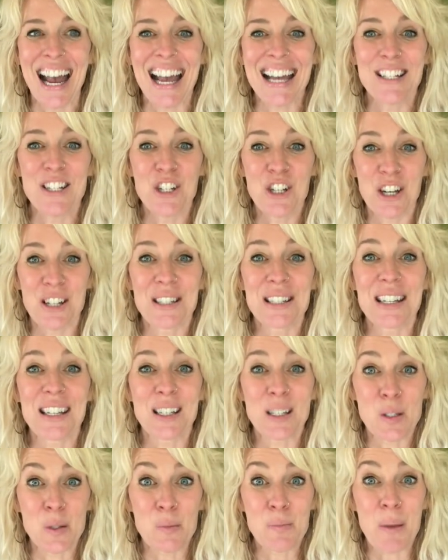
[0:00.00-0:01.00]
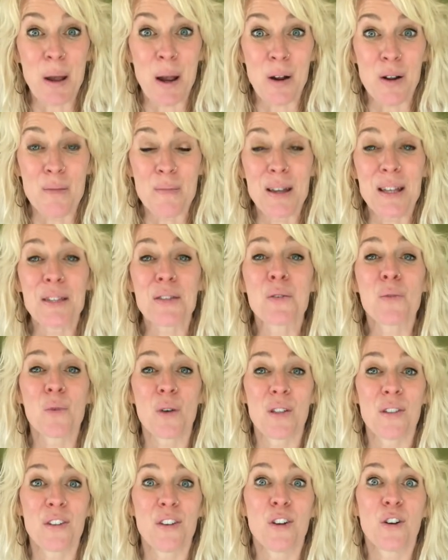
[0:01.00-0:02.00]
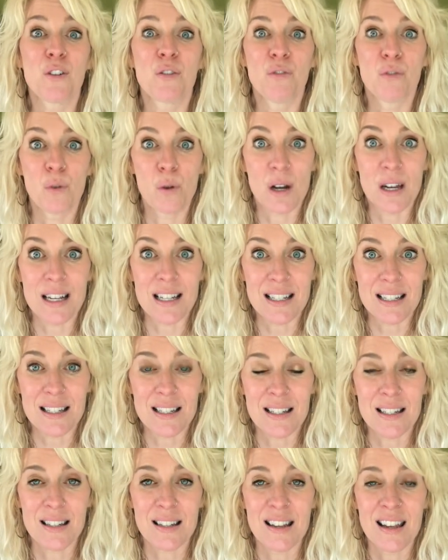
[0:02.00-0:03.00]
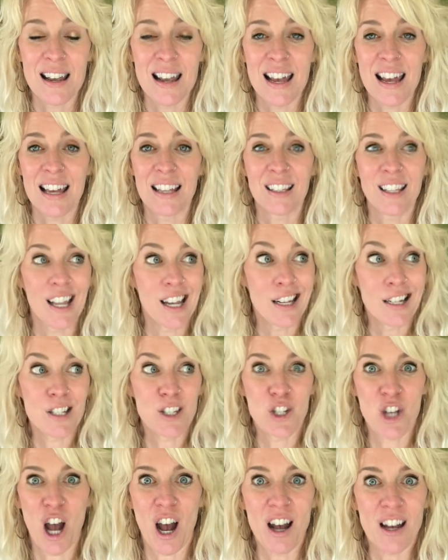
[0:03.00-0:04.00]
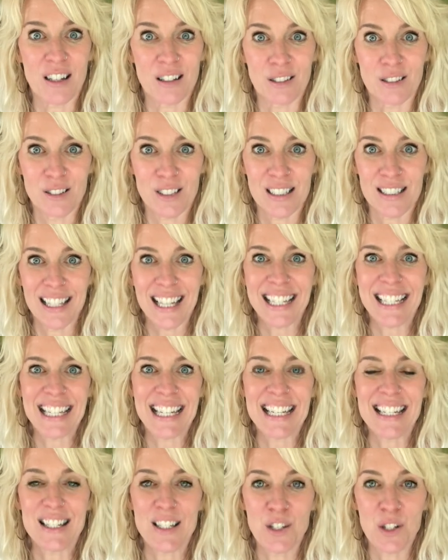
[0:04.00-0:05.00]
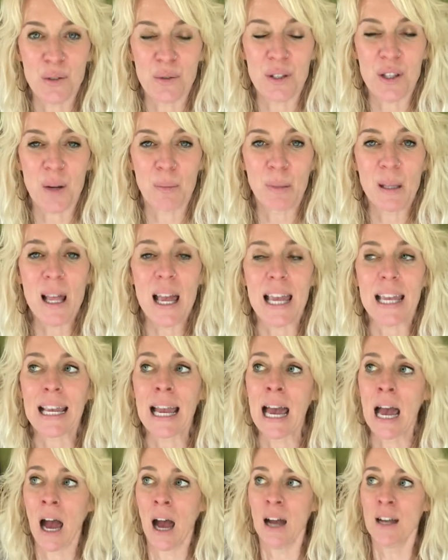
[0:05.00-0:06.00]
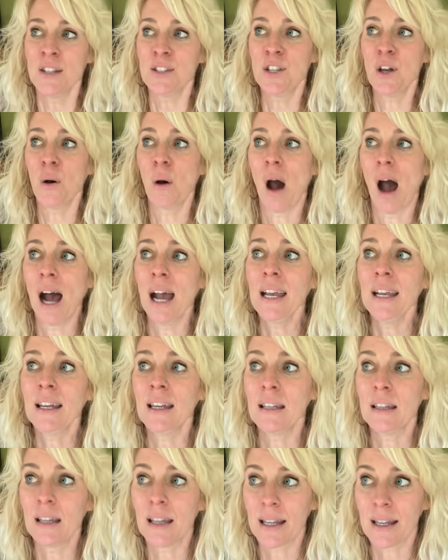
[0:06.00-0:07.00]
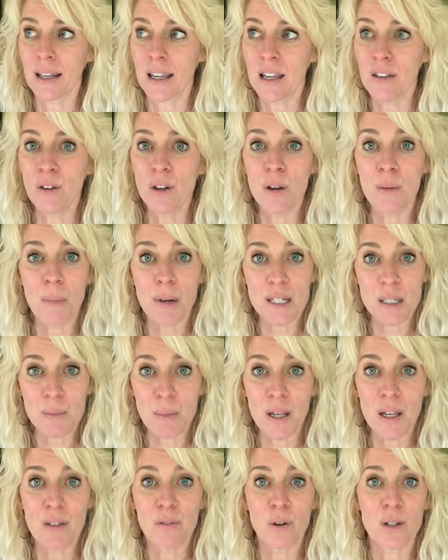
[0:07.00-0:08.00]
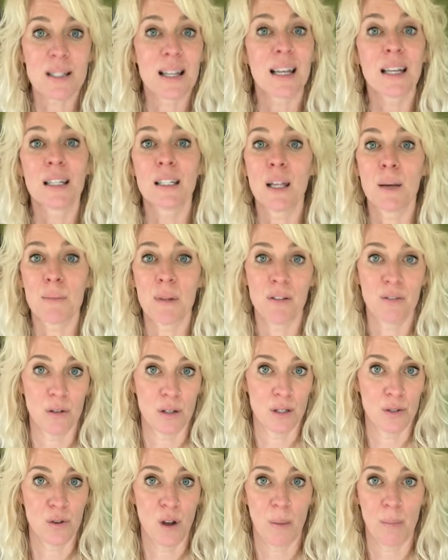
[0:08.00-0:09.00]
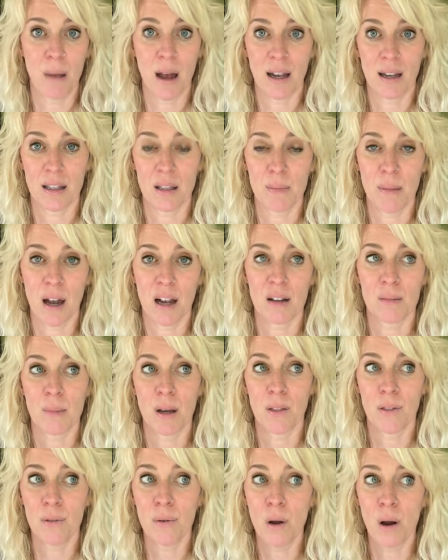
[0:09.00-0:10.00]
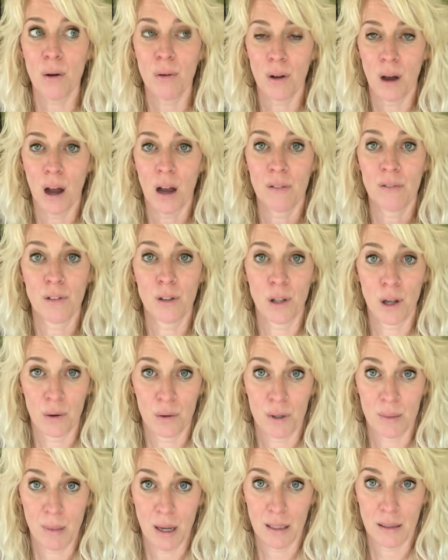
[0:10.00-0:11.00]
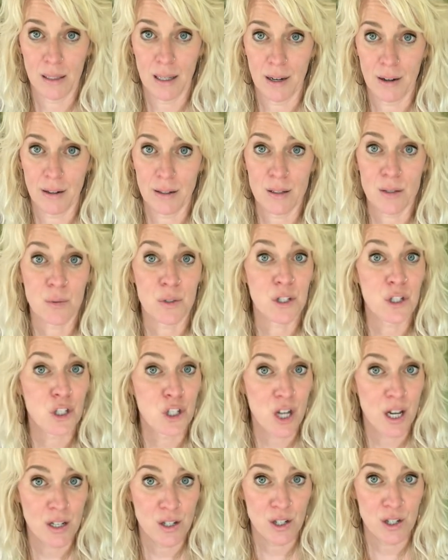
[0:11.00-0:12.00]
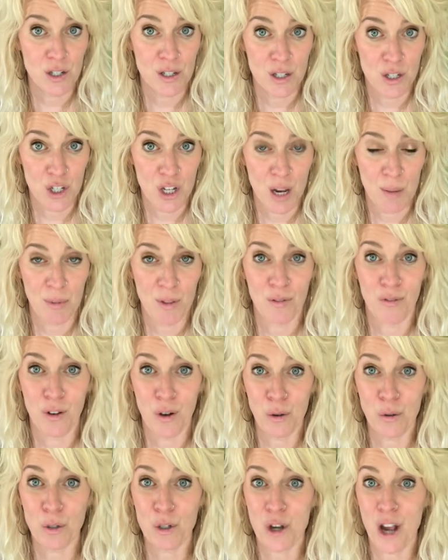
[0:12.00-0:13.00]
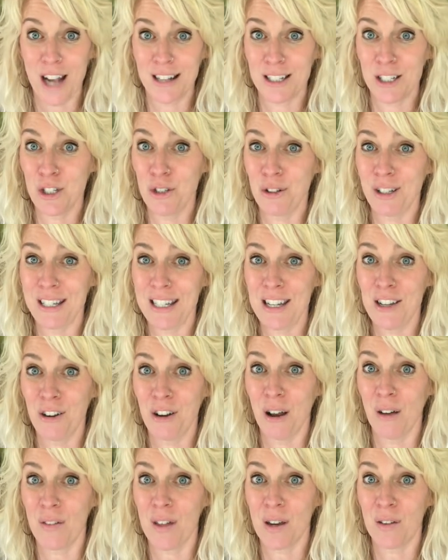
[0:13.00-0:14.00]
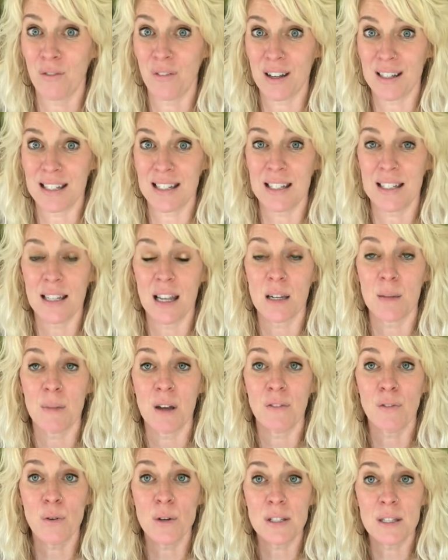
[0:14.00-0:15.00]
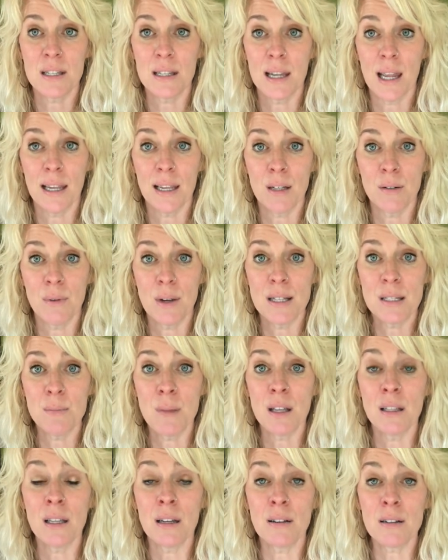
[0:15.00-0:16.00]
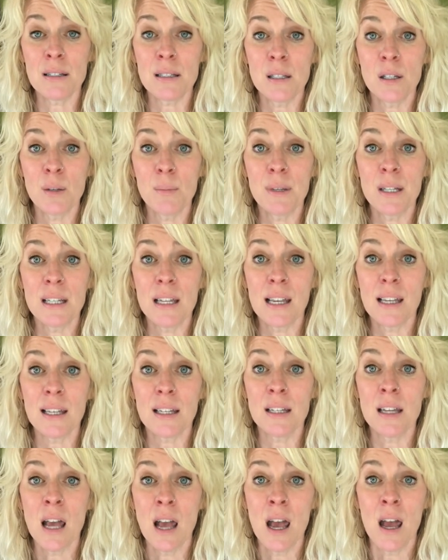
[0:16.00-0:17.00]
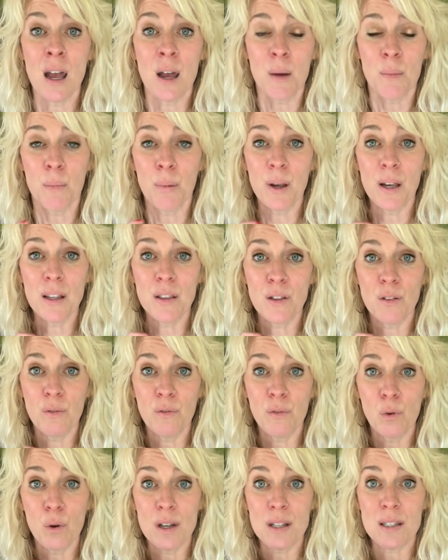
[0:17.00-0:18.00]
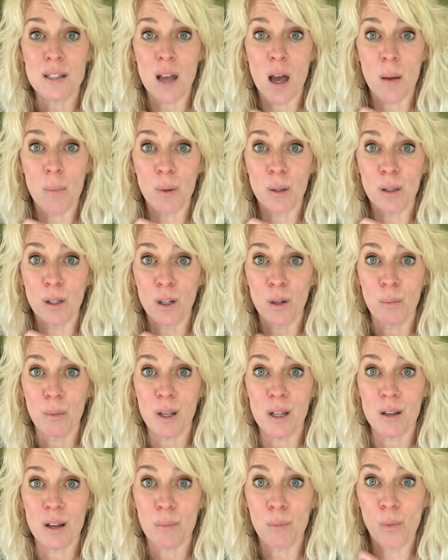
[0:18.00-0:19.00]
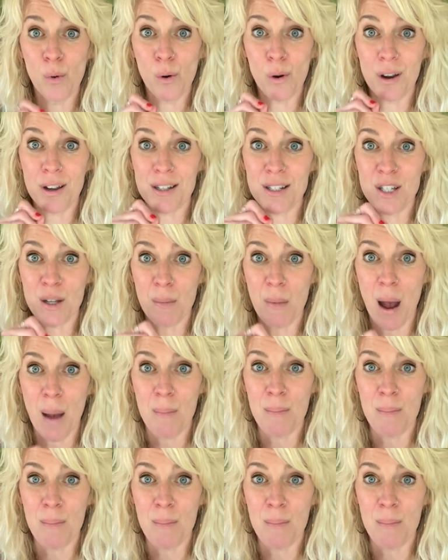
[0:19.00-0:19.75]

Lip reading: and just experiment with your voice. Like a child, like kids do when they're playing. So I can, even in my speaking voice, I can let my voice drop back in the back of my throat. I've lowered my larynx, which changes the shape of the vocal tract, and you can hear how that affects the sound of my voice. And then I can raise my larynx a little bit, and I can bring the voice up a little bit more into my